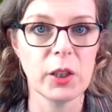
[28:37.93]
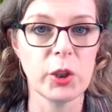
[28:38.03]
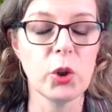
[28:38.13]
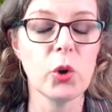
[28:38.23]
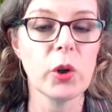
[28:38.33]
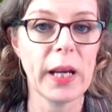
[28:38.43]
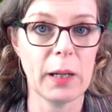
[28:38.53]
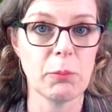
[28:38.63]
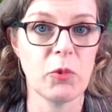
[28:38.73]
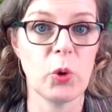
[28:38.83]
your
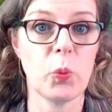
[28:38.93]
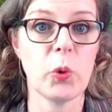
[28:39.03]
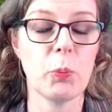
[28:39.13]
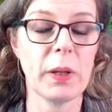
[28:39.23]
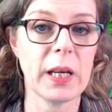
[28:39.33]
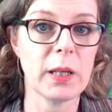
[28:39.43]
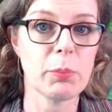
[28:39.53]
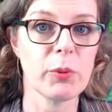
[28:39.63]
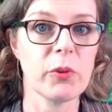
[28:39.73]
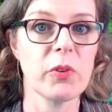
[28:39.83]
camera will be
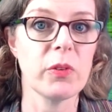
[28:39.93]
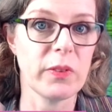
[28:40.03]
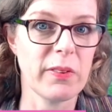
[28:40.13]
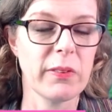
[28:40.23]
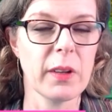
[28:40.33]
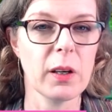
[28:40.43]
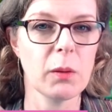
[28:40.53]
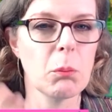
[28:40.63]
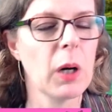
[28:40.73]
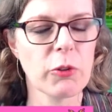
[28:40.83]
able to
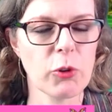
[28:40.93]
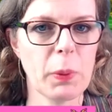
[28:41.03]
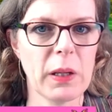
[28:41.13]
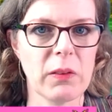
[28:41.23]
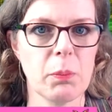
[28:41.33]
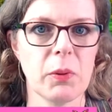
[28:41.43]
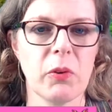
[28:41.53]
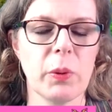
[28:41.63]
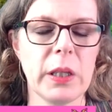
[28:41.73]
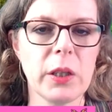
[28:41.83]
discern much better
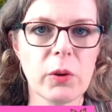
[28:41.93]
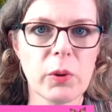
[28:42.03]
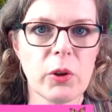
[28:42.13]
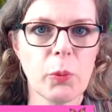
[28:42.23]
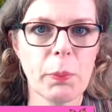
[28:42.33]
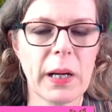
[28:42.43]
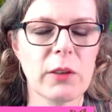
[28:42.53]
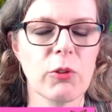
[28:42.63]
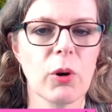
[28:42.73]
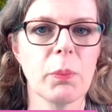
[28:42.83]
between you and your
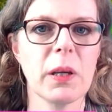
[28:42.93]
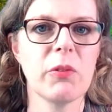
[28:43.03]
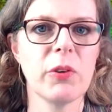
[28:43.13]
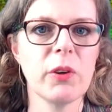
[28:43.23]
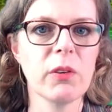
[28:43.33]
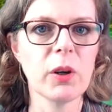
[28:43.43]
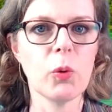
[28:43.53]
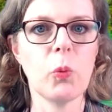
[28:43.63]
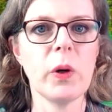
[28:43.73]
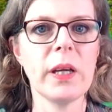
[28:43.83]
backdrop. If you're at a
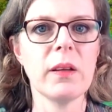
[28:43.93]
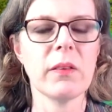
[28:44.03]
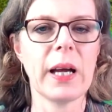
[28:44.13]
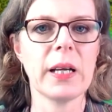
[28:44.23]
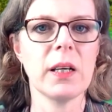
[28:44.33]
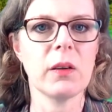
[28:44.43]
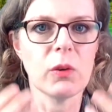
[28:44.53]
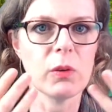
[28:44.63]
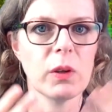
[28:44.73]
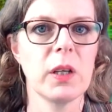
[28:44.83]
weird
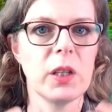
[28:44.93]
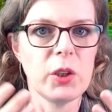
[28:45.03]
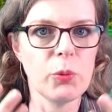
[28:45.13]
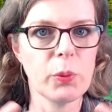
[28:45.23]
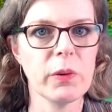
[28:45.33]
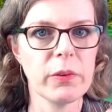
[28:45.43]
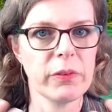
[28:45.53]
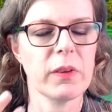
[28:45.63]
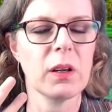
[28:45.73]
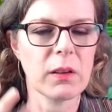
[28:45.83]
angle, you will
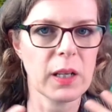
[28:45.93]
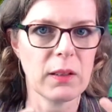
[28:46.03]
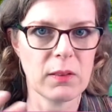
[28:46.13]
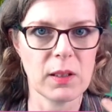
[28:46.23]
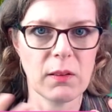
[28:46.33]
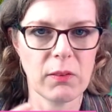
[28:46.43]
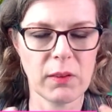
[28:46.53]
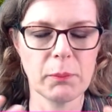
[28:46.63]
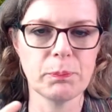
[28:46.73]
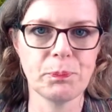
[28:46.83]
start getting
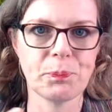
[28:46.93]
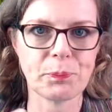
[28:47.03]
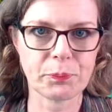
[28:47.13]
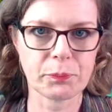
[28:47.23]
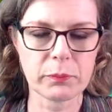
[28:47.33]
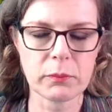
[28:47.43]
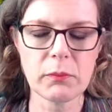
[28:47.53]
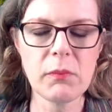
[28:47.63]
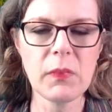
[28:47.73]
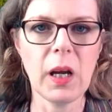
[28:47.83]
some
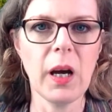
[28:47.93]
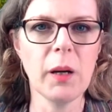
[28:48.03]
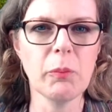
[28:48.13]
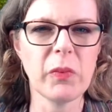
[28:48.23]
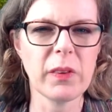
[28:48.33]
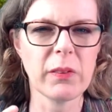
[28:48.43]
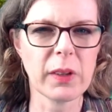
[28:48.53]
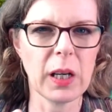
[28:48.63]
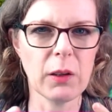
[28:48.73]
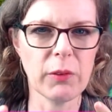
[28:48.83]

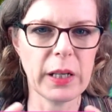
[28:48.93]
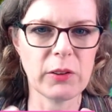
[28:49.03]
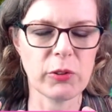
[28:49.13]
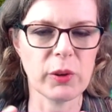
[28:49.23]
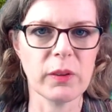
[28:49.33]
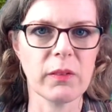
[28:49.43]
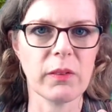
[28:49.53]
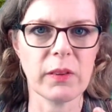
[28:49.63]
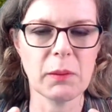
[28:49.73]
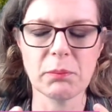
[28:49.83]
discoloration,
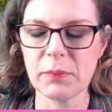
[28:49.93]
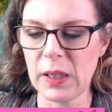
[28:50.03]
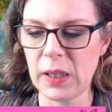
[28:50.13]
some